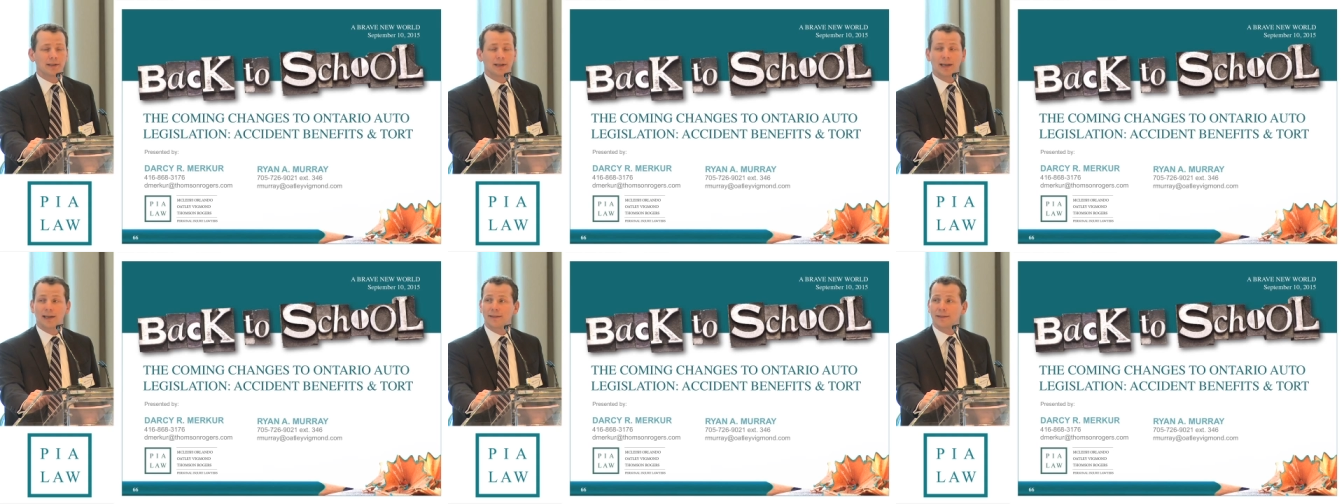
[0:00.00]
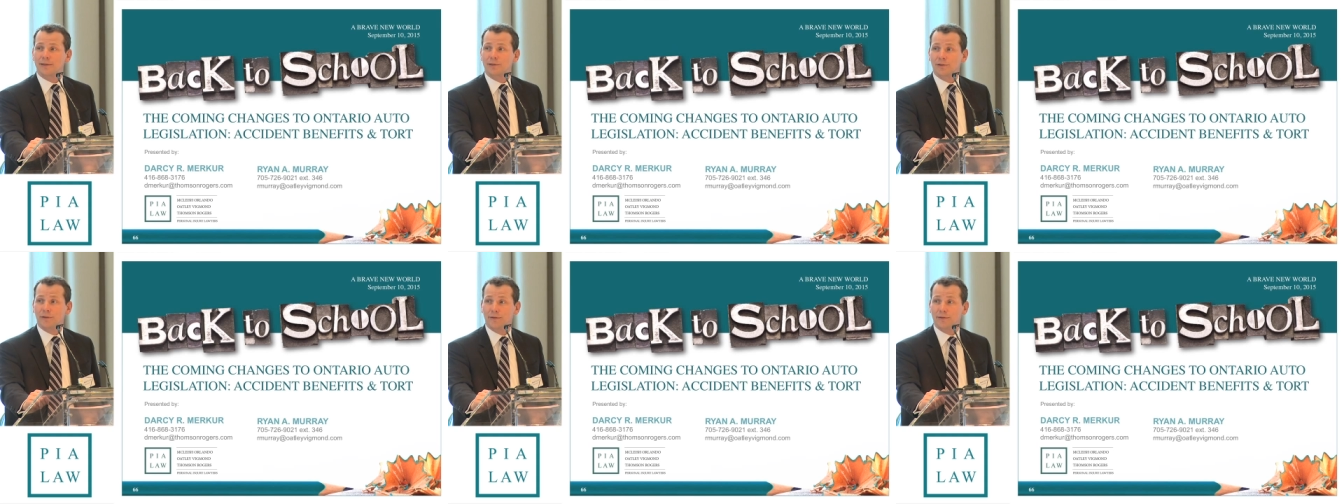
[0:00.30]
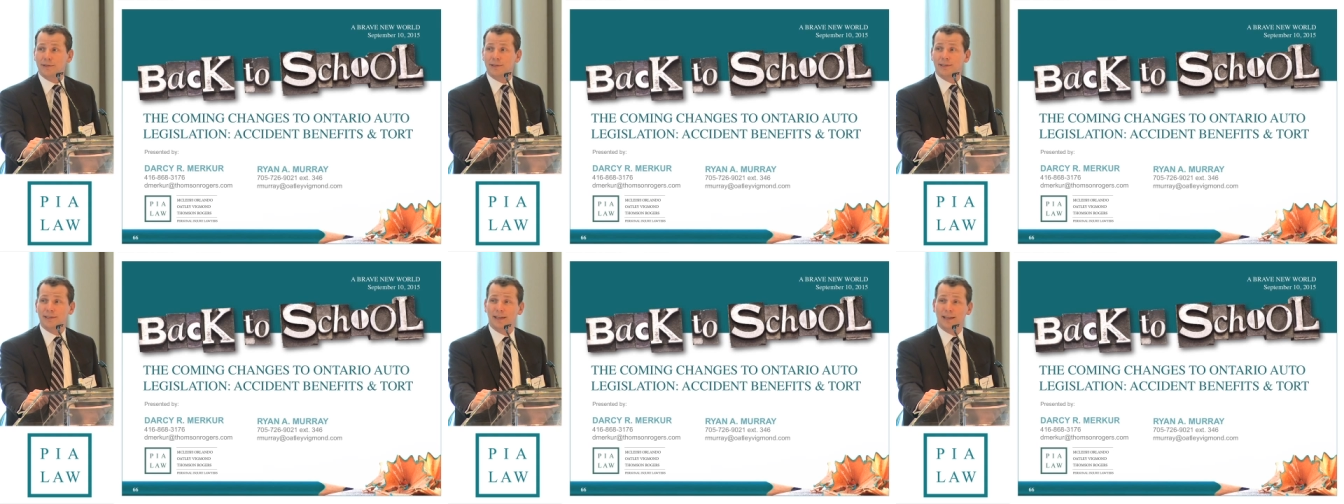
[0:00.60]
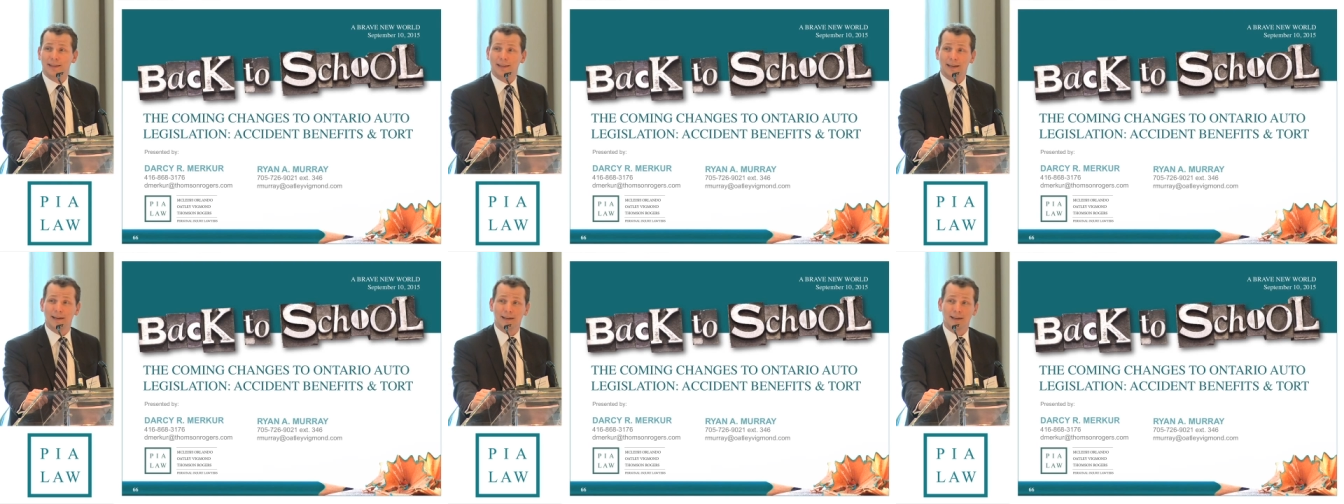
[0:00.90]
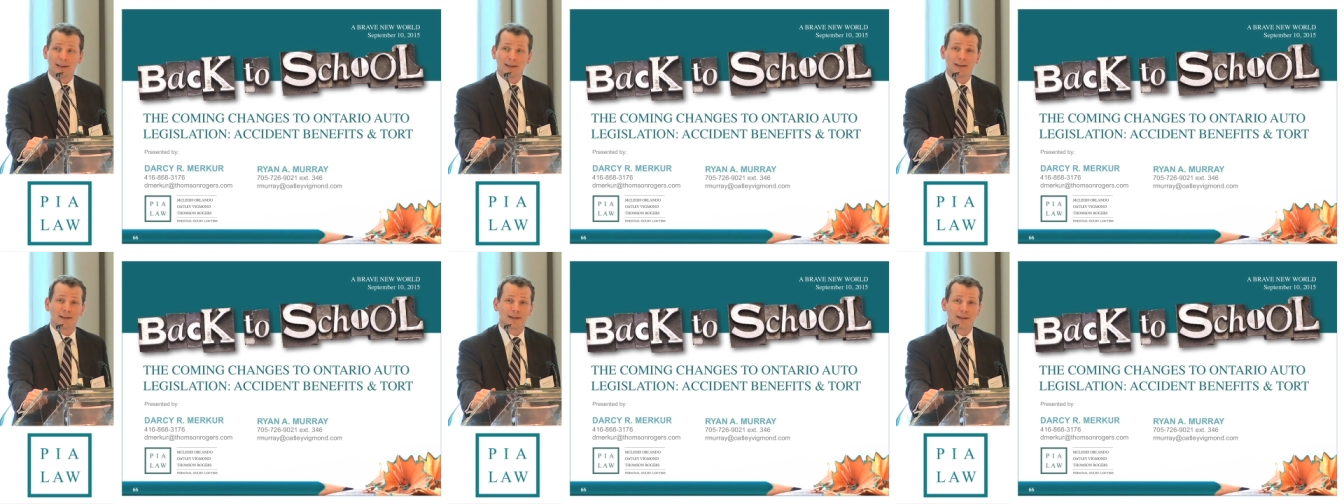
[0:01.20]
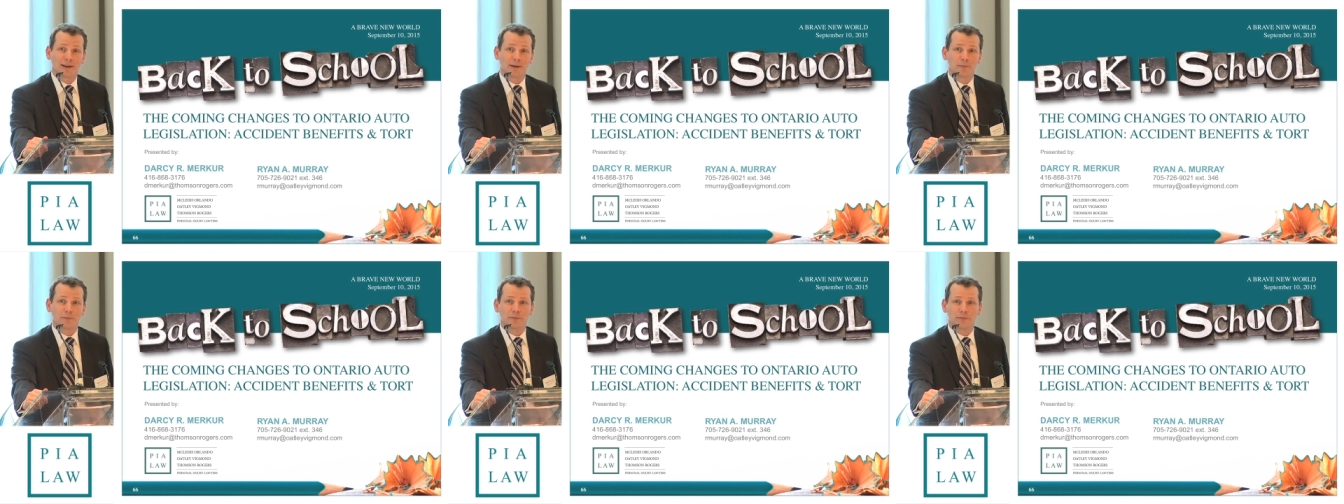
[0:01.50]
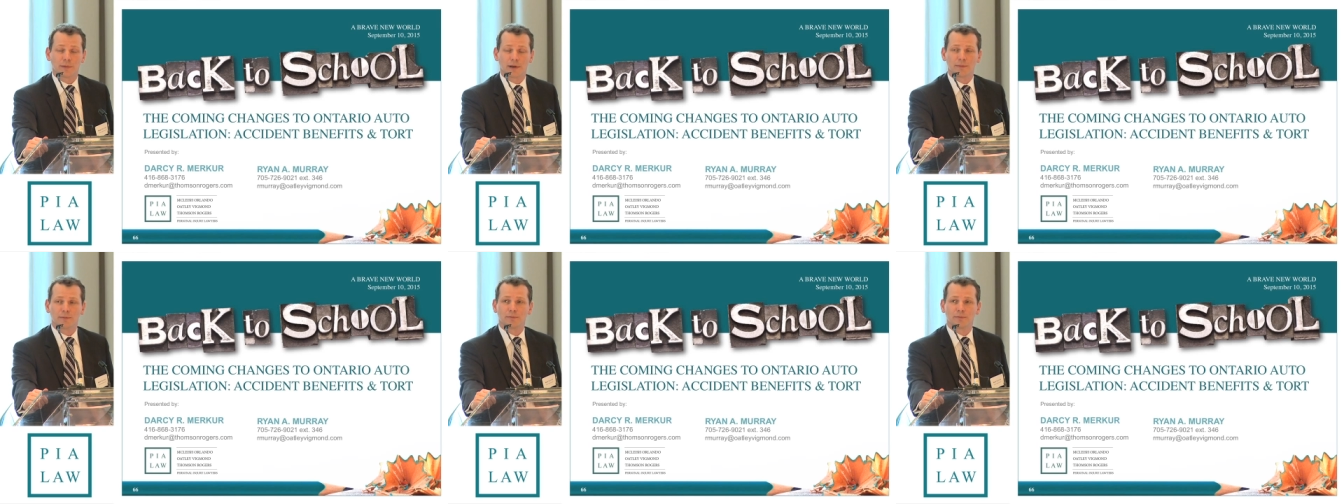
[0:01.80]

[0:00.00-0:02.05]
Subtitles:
get the services that they need, and I'm